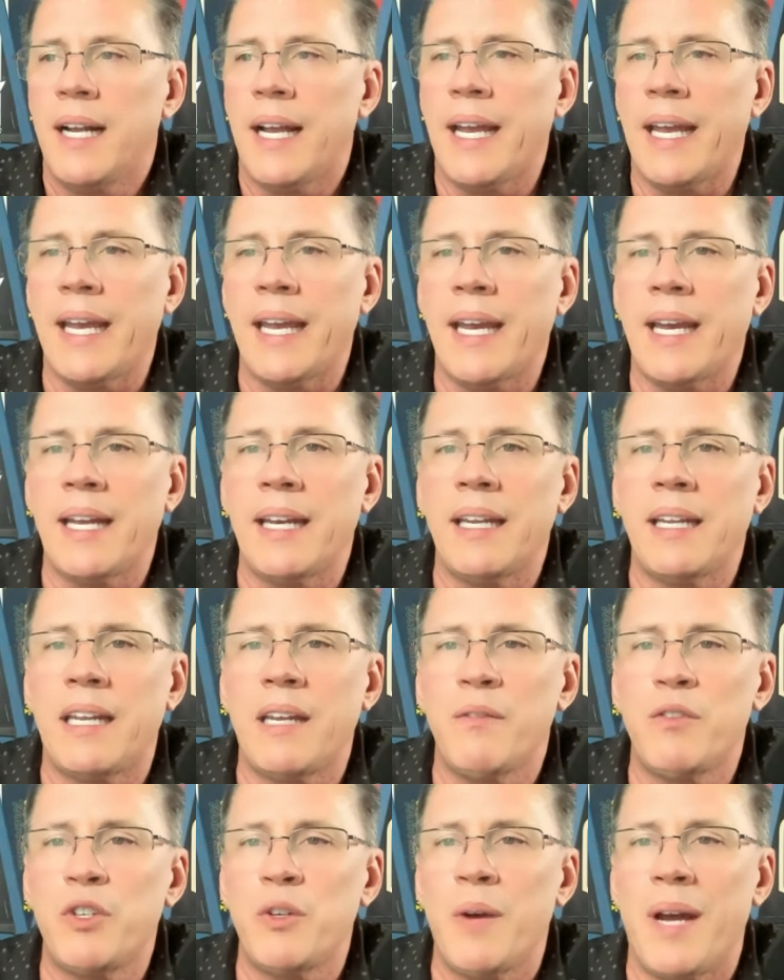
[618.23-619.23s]
And it
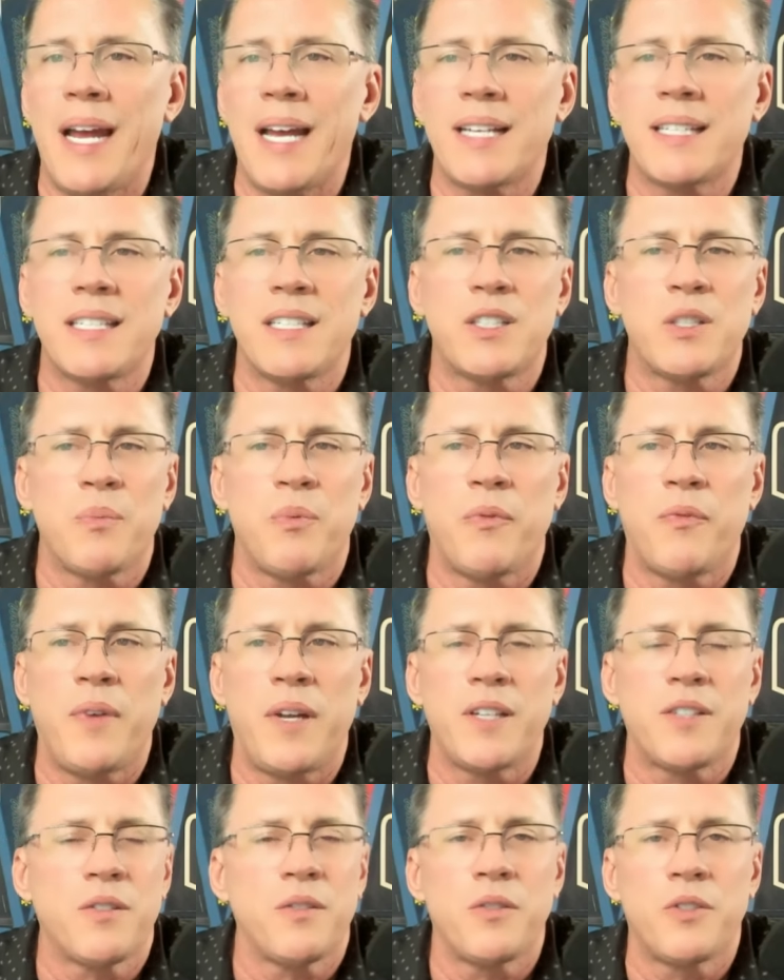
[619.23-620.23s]
gives you access to
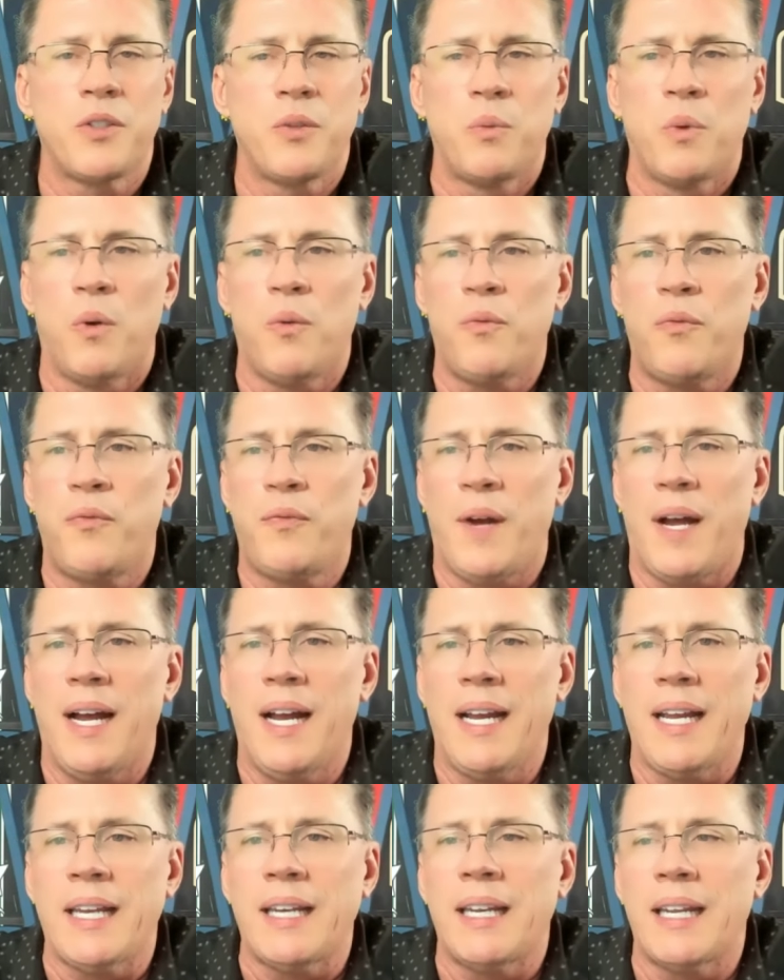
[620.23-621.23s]
professionals you won't
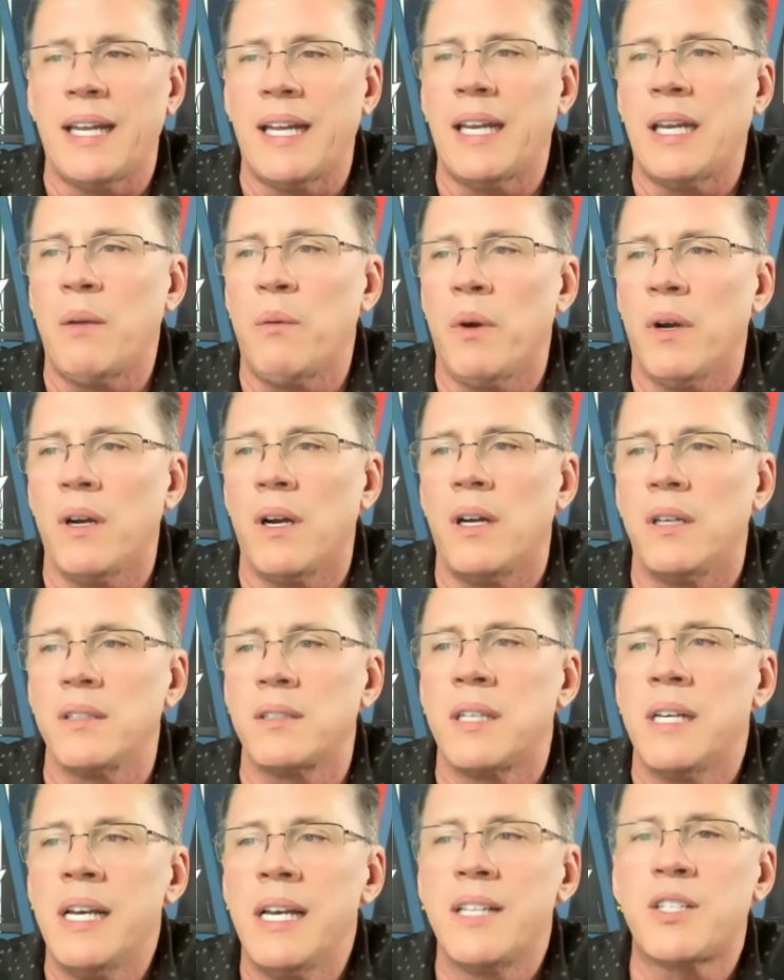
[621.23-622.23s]
find anywhere
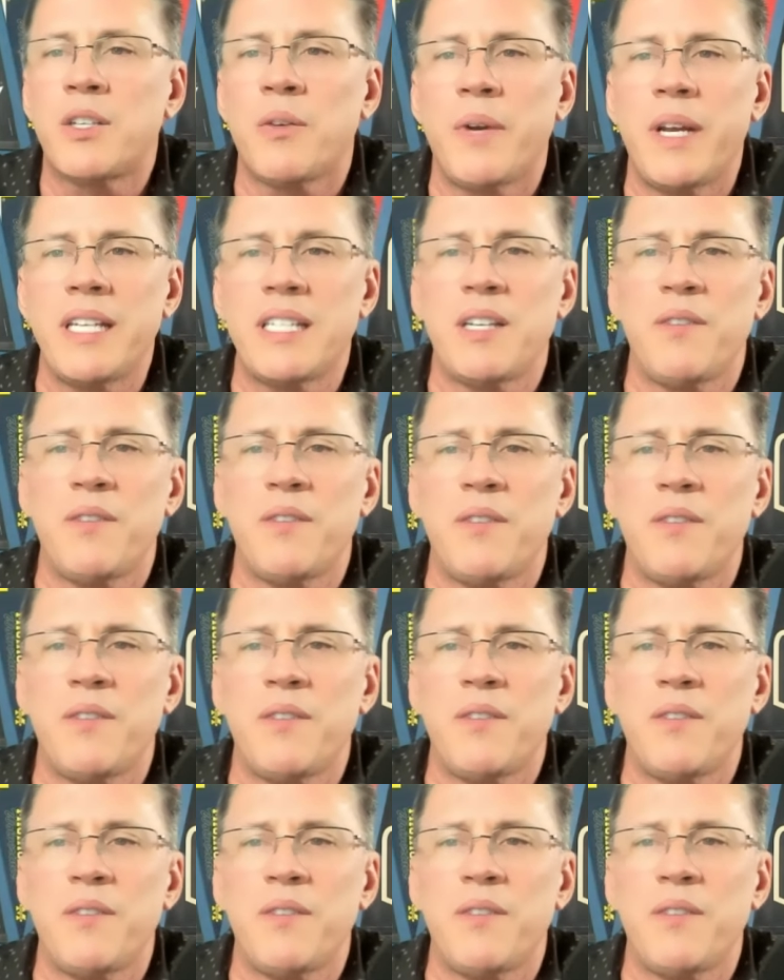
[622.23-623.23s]
else. It's so easy, in fact,
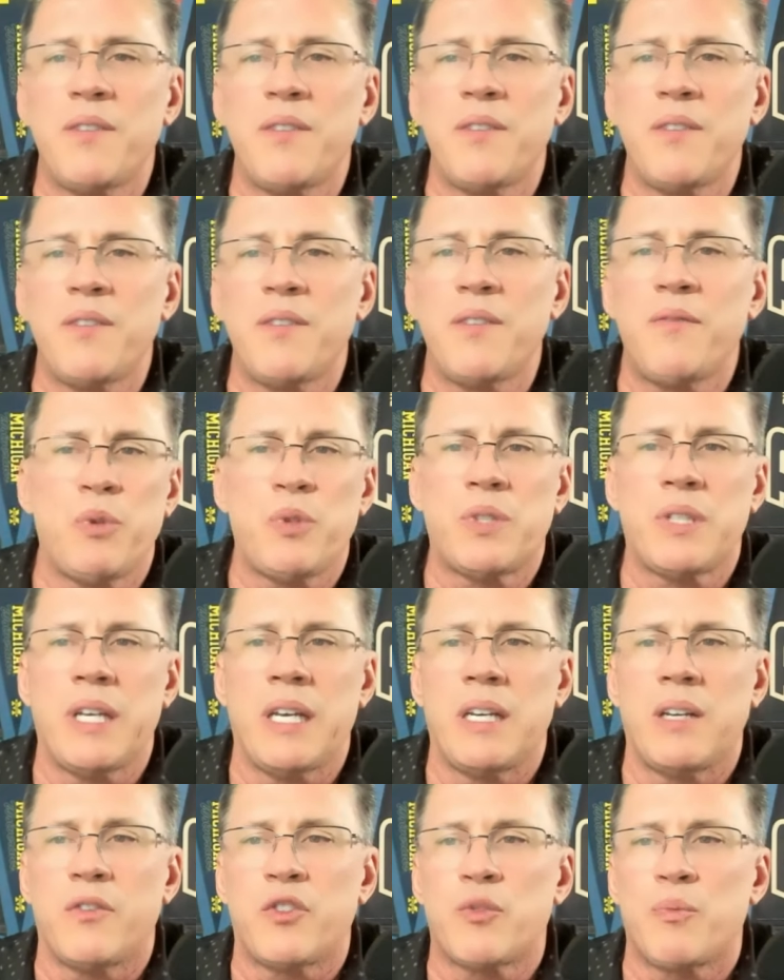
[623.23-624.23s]
that
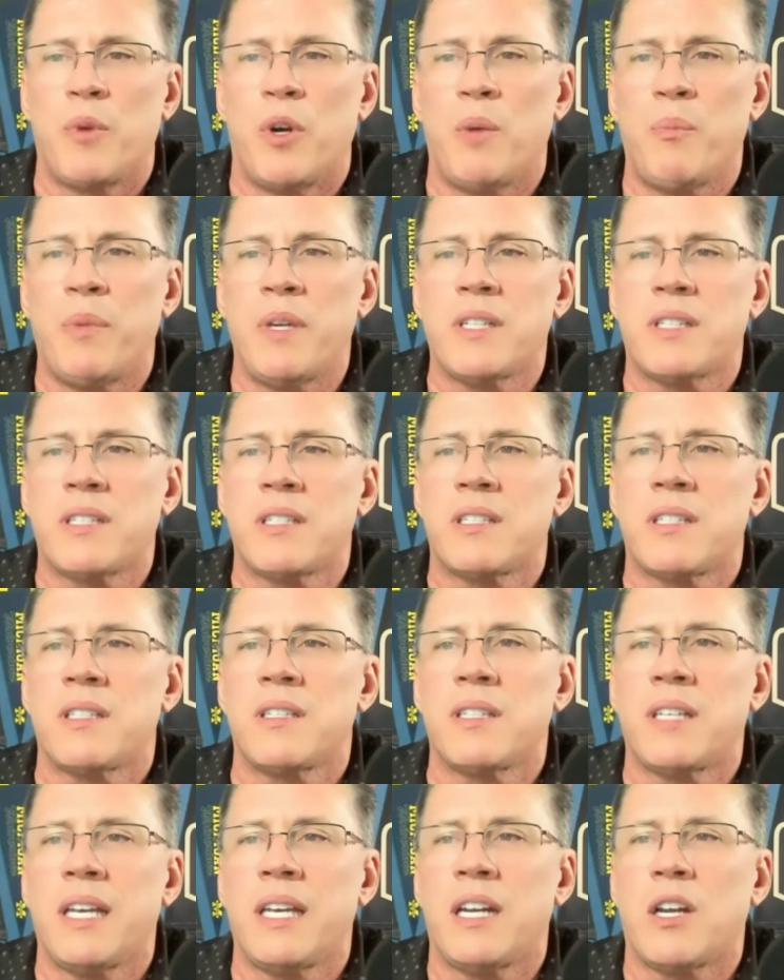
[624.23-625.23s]
86% of small businesses
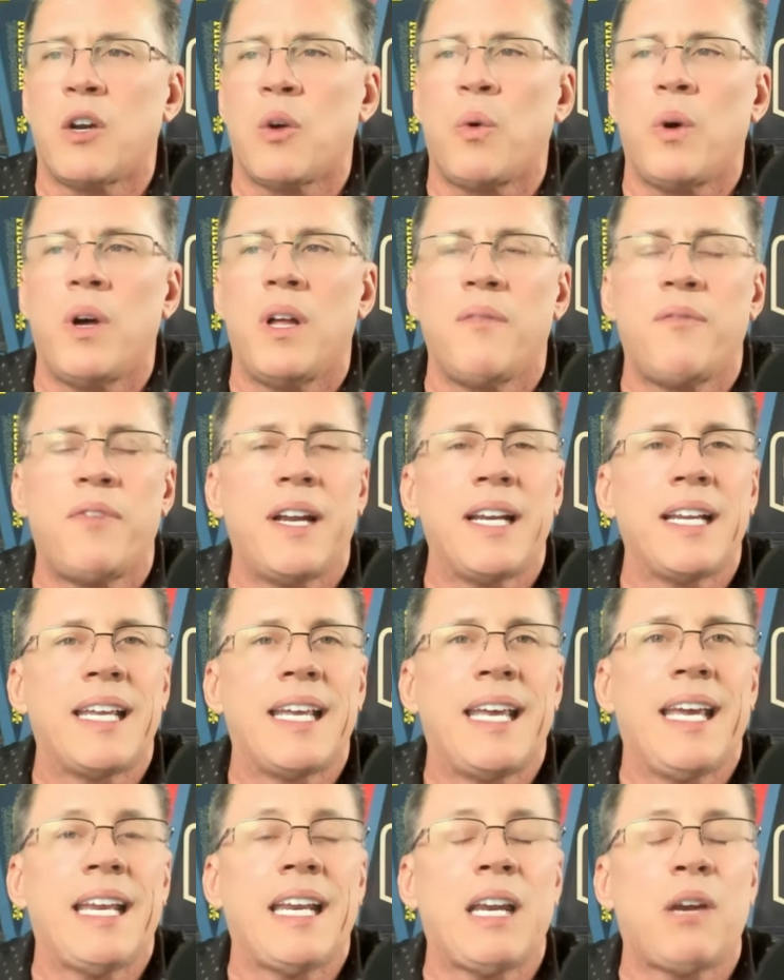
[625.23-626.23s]
get a qualified
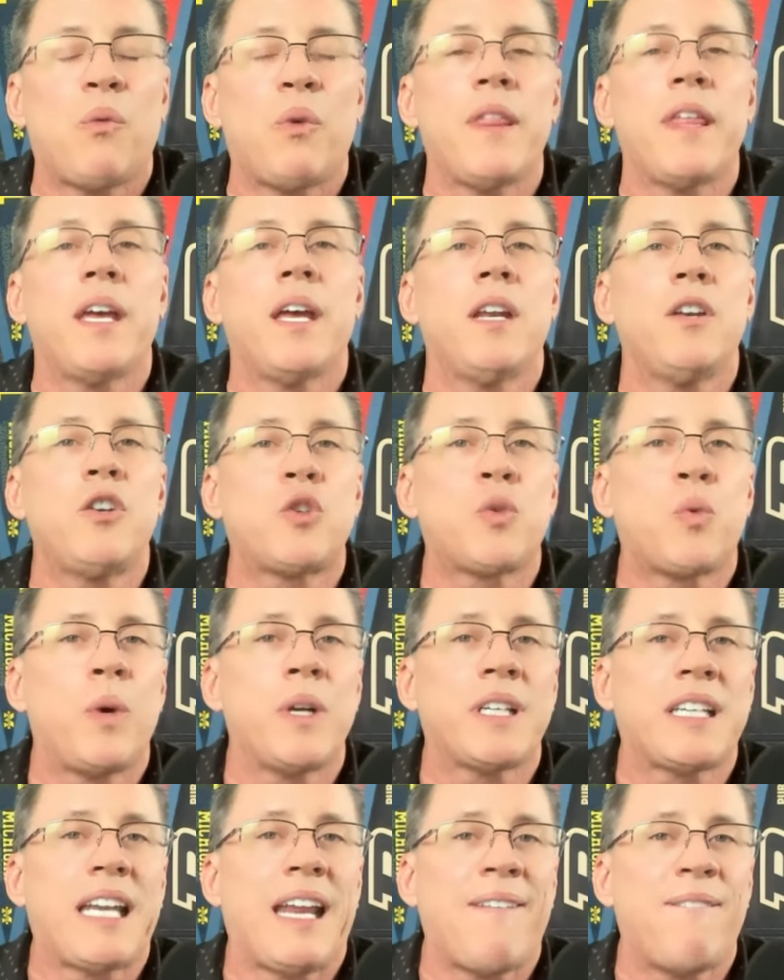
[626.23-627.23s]
candidate within
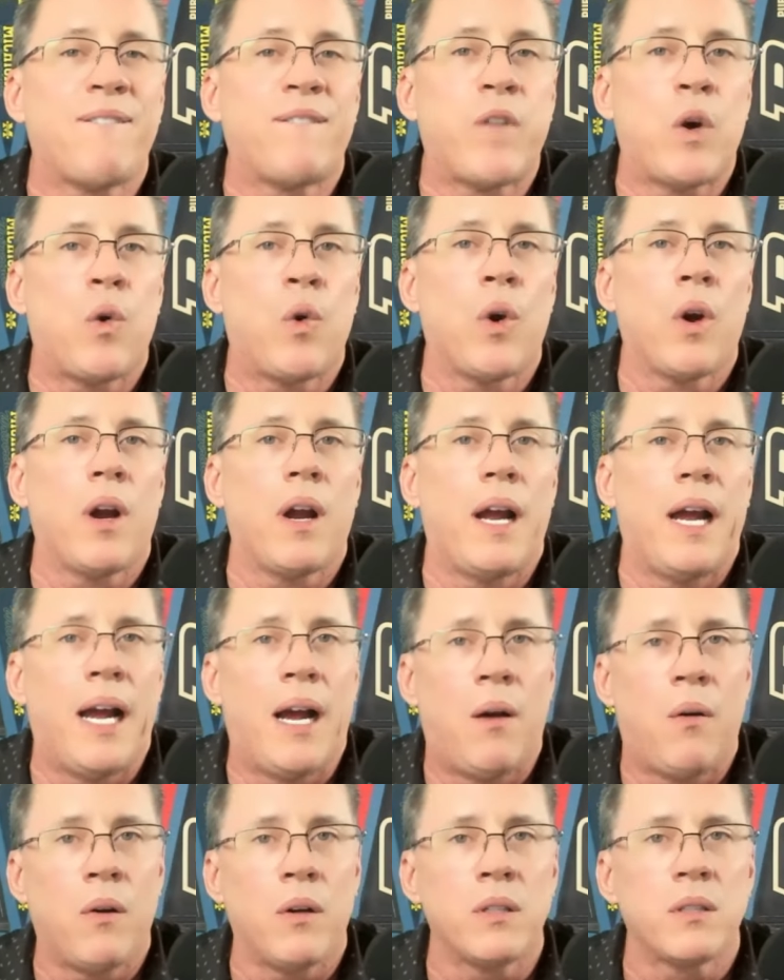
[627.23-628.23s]
24
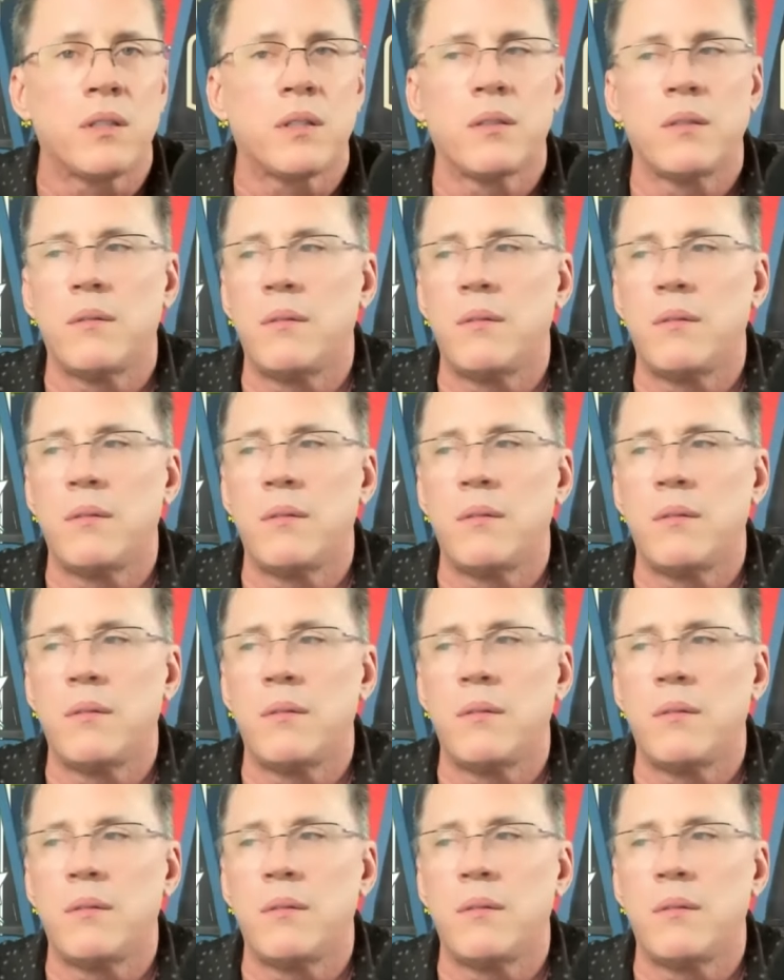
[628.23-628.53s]
hours.